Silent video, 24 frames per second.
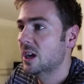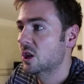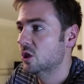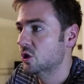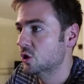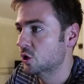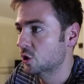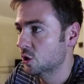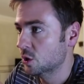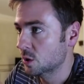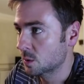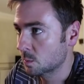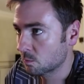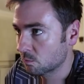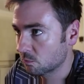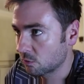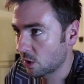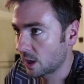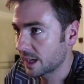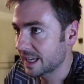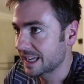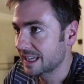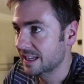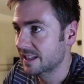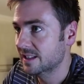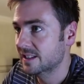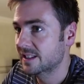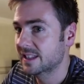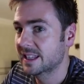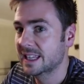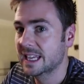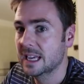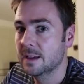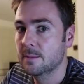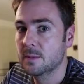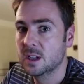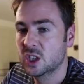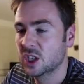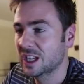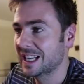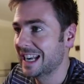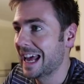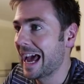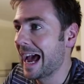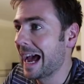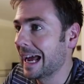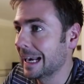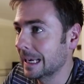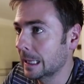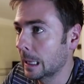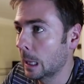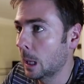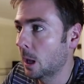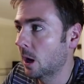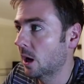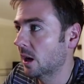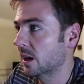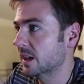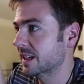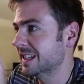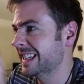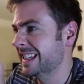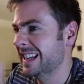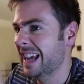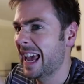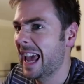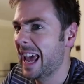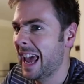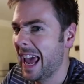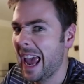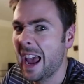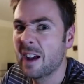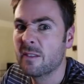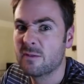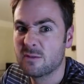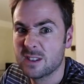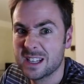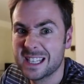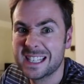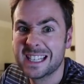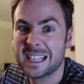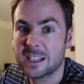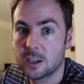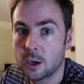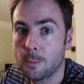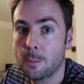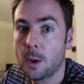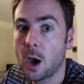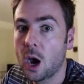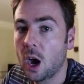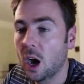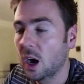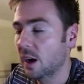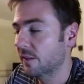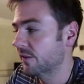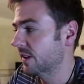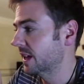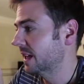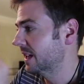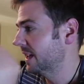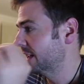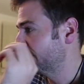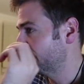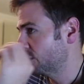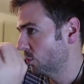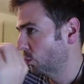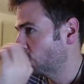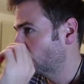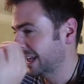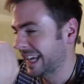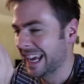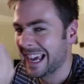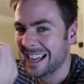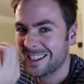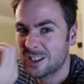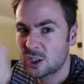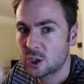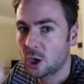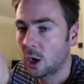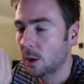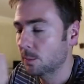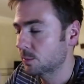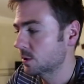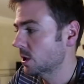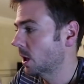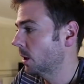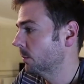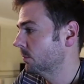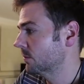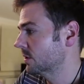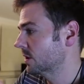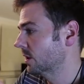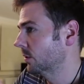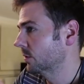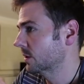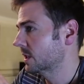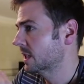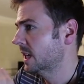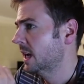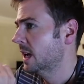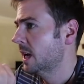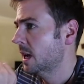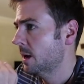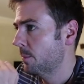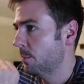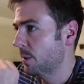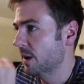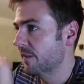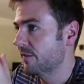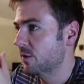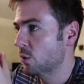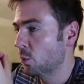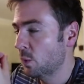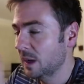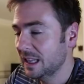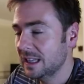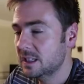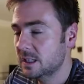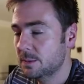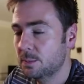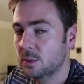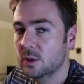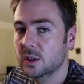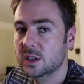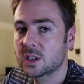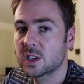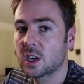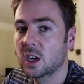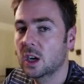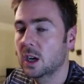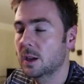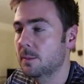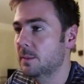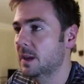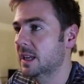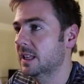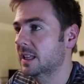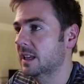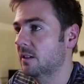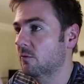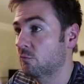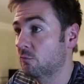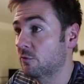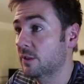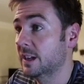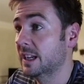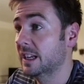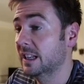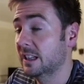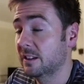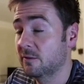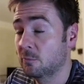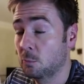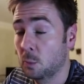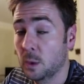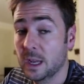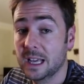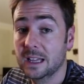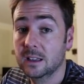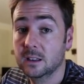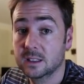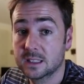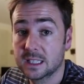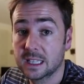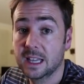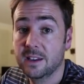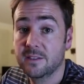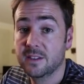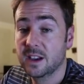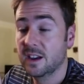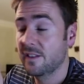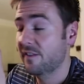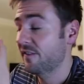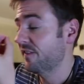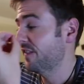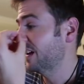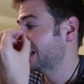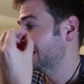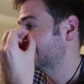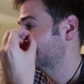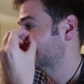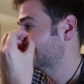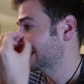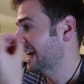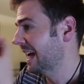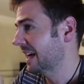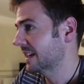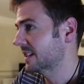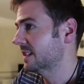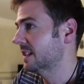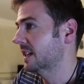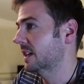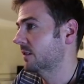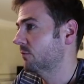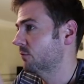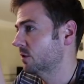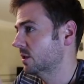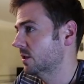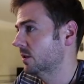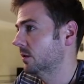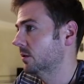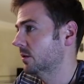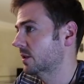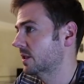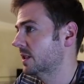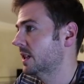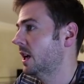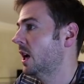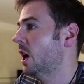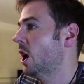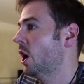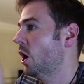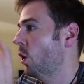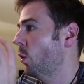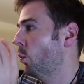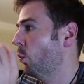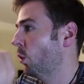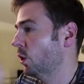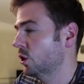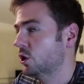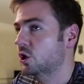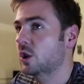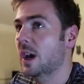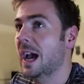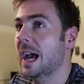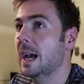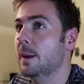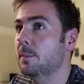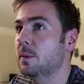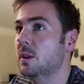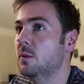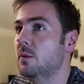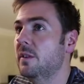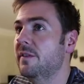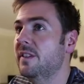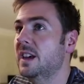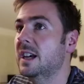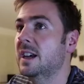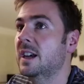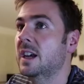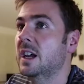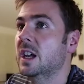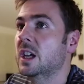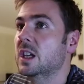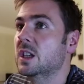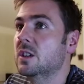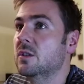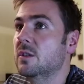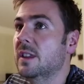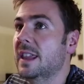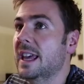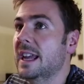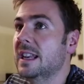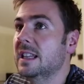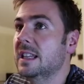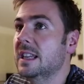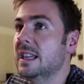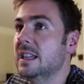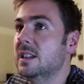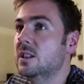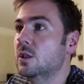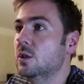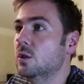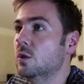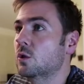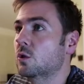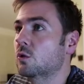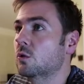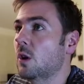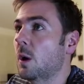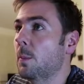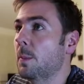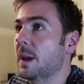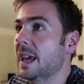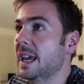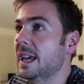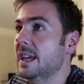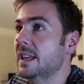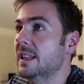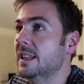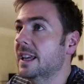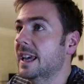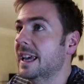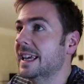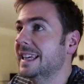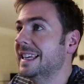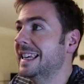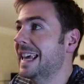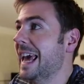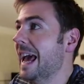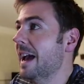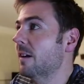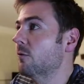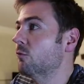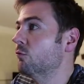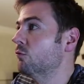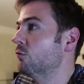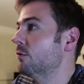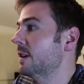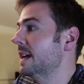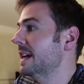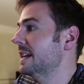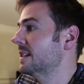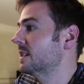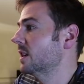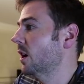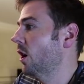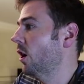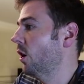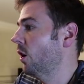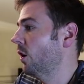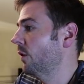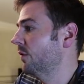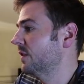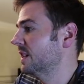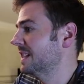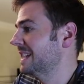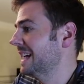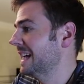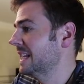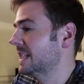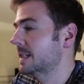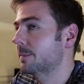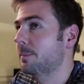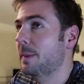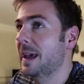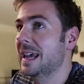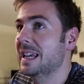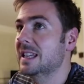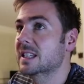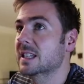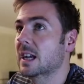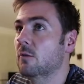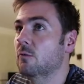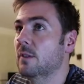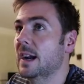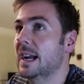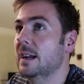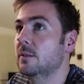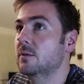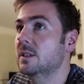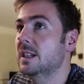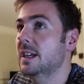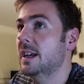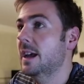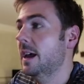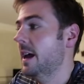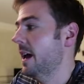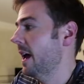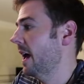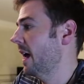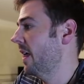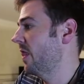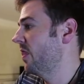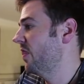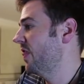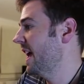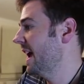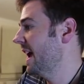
and zoom right into the image and analyze every single part of it if you want to get top results. But if you're willing to put the time in, it really will deliver fantastic results. Once you're happy with it, you then need to crop it in, get rid of the dead space around it, and